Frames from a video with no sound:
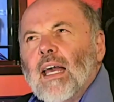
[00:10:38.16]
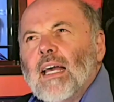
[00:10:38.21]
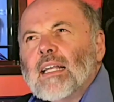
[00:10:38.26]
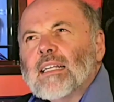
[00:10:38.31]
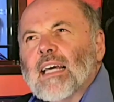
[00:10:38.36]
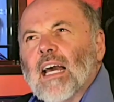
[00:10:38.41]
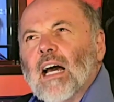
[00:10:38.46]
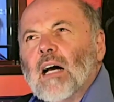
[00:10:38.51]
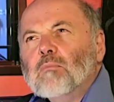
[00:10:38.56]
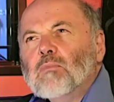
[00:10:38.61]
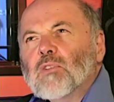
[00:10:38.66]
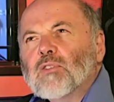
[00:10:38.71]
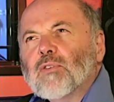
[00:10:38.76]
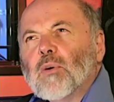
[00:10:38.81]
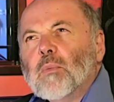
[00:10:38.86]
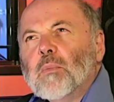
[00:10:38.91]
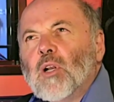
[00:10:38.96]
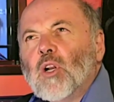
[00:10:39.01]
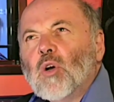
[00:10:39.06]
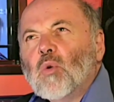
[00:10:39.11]
It comes
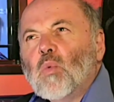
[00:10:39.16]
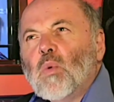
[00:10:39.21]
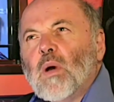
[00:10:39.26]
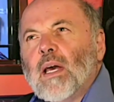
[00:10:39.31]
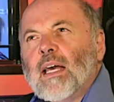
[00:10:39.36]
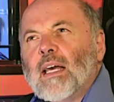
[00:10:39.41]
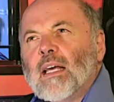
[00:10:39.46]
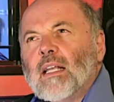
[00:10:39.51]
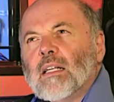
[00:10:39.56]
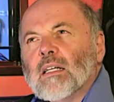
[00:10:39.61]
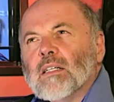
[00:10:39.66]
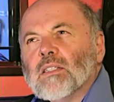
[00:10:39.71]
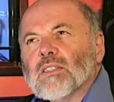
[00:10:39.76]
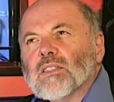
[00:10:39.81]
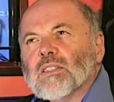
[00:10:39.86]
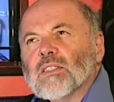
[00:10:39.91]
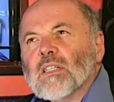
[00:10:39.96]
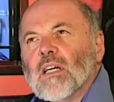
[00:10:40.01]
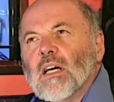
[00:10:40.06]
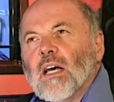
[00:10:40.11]
from an
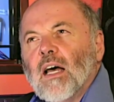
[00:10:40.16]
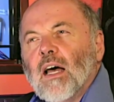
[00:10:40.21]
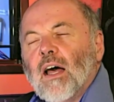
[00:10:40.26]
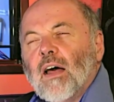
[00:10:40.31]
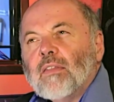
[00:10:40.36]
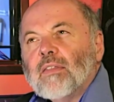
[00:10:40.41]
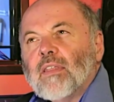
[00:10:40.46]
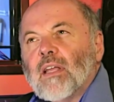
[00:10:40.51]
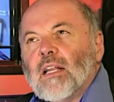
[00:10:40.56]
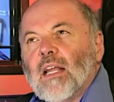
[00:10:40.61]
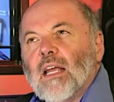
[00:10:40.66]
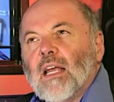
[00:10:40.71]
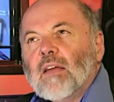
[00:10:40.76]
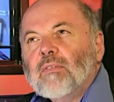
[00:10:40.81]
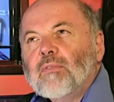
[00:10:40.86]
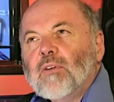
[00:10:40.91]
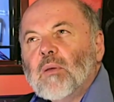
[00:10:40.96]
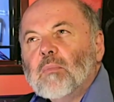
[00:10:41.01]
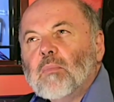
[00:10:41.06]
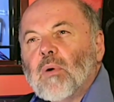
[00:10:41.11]
awareness that
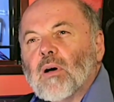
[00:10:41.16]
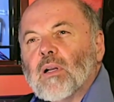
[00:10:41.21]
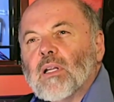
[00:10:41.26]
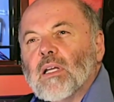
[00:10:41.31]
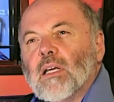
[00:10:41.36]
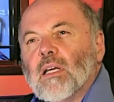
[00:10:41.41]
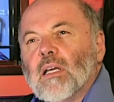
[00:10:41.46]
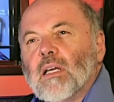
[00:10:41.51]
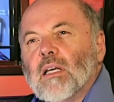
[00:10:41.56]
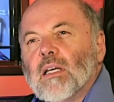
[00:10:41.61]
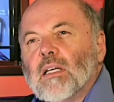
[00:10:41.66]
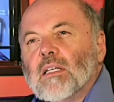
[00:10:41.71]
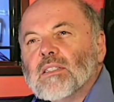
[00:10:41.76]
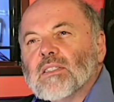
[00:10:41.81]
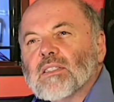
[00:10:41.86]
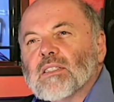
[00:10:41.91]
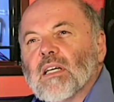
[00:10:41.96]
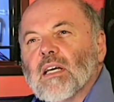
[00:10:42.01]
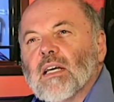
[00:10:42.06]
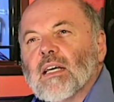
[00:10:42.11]
everybody
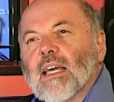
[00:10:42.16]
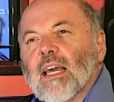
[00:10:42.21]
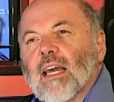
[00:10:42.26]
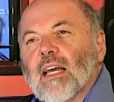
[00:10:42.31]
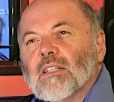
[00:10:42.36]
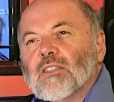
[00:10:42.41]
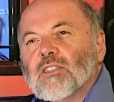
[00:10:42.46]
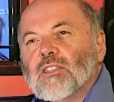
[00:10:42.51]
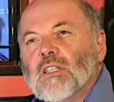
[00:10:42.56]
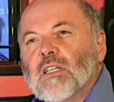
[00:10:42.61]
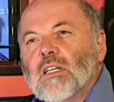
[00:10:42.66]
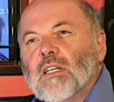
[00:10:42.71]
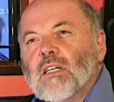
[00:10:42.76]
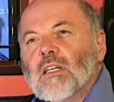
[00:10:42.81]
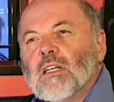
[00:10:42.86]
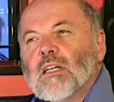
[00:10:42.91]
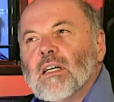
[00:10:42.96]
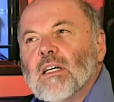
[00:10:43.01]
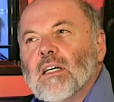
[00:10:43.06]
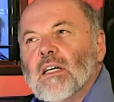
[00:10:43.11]
is
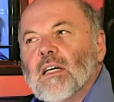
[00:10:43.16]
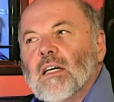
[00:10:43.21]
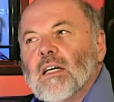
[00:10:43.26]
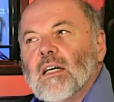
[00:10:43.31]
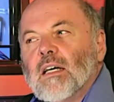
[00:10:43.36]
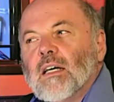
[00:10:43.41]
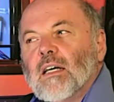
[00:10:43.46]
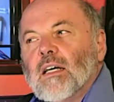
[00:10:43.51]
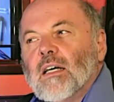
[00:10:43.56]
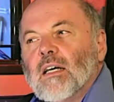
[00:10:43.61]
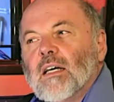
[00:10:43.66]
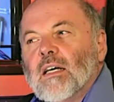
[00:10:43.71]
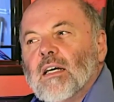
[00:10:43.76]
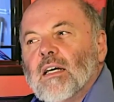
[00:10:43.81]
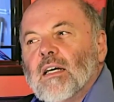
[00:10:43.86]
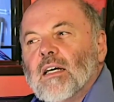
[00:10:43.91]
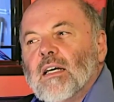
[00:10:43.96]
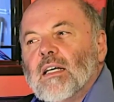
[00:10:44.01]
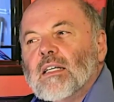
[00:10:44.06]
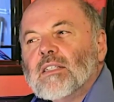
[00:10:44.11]
catching,
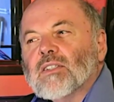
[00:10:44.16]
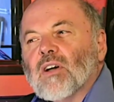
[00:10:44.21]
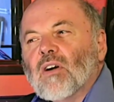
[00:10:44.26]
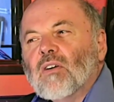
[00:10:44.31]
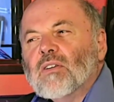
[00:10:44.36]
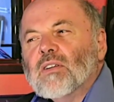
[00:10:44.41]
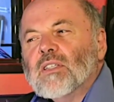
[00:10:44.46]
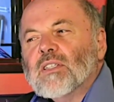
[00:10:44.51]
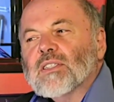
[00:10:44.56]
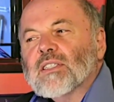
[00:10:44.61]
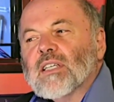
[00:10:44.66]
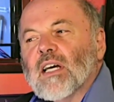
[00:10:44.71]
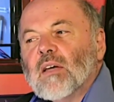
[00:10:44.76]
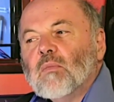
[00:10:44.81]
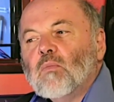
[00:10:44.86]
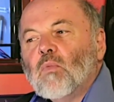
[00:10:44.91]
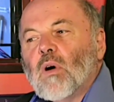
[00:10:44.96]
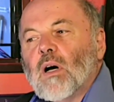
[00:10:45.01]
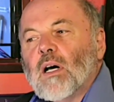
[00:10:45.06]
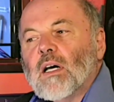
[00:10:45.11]
is on the
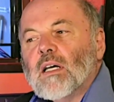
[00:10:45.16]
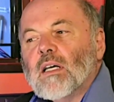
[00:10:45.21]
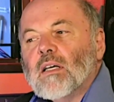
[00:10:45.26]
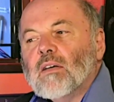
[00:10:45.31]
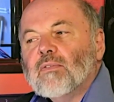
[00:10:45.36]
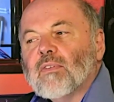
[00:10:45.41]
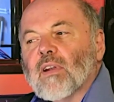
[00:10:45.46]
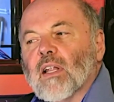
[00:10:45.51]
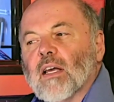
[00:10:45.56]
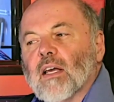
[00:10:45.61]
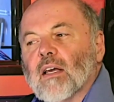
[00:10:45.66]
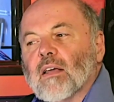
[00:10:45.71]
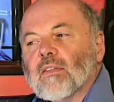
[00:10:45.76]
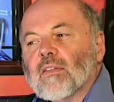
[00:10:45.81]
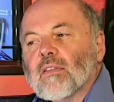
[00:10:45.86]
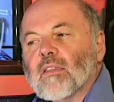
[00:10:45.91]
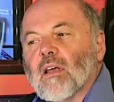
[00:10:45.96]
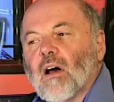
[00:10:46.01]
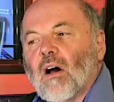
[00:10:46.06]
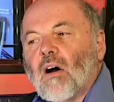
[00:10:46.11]
same
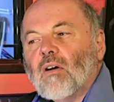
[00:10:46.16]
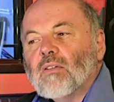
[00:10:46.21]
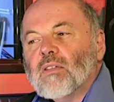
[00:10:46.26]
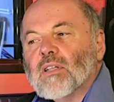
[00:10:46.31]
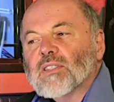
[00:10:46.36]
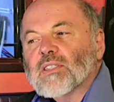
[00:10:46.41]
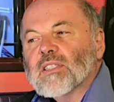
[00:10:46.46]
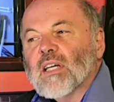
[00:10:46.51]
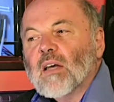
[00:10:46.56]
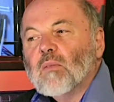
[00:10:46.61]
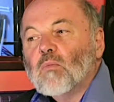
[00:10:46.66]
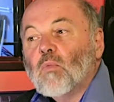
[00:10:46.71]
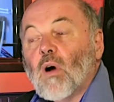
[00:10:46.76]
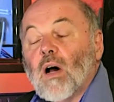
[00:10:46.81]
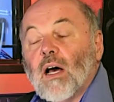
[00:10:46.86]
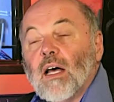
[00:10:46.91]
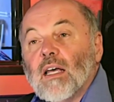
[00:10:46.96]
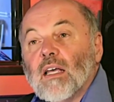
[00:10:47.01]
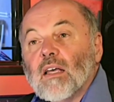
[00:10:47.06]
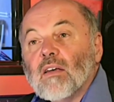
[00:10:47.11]
wavelength, on the same
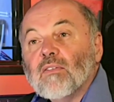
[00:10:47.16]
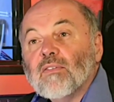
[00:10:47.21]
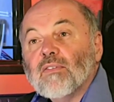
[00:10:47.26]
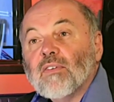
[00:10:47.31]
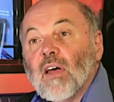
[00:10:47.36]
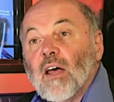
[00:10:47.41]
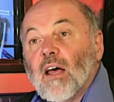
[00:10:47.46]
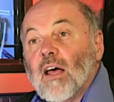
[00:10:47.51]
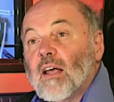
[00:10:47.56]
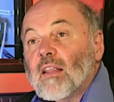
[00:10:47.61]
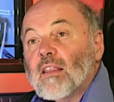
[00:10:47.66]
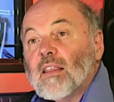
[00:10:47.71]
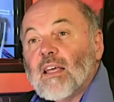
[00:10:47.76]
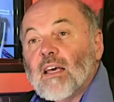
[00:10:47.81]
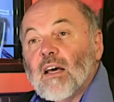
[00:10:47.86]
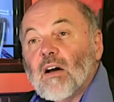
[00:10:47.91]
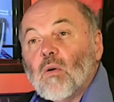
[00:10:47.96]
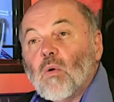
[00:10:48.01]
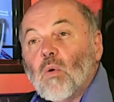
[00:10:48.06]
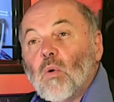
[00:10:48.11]
wave.
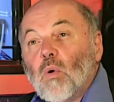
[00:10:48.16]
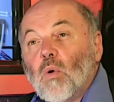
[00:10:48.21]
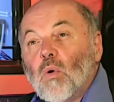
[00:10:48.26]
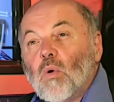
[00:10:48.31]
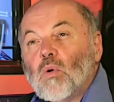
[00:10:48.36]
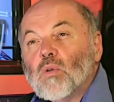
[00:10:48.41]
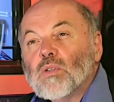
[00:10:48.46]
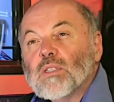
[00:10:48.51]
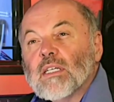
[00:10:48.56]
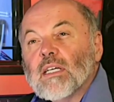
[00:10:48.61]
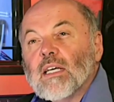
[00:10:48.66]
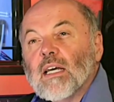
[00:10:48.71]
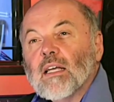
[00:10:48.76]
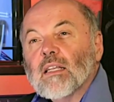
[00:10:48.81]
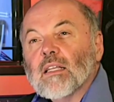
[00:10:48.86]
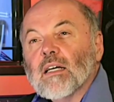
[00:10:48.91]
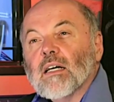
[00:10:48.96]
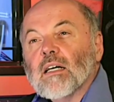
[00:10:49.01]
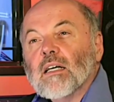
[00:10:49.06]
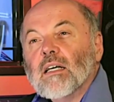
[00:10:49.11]
They're all
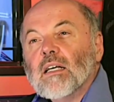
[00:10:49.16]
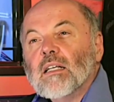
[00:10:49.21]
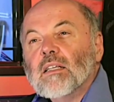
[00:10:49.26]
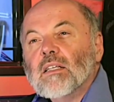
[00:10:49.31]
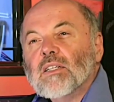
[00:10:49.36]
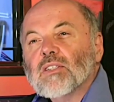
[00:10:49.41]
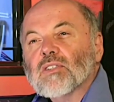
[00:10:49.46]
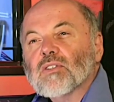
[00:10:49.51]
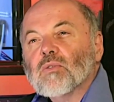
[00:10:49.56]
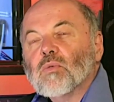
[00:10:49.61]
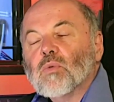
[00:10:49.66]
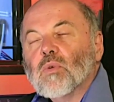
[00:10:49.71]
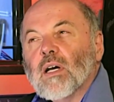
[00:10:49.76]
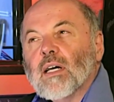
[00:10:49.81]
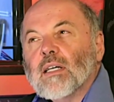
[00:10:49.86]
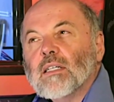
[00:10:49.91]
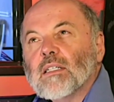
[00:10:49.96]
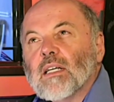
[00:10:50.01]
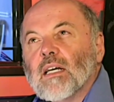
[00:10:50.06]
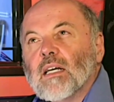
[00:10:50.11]
together in this
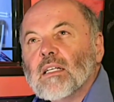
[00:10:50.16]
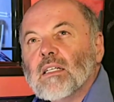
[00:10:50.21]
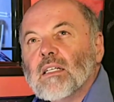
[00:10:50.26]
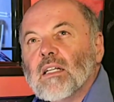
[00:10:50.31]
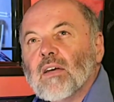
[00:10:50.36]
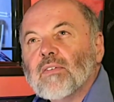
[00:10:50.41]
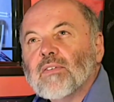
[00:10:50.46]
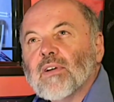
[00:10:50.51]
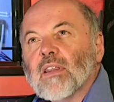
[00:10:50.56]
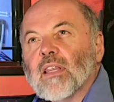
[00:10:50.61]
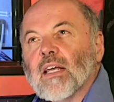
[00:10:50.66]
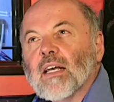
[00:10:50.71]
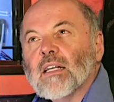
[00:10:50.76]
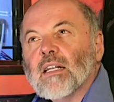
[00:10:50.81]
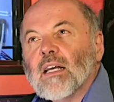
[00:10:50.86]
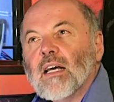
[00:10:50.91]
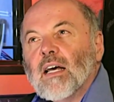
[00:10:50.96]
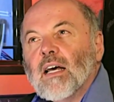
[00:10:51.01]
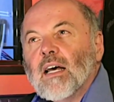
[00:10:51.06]
great endeavor that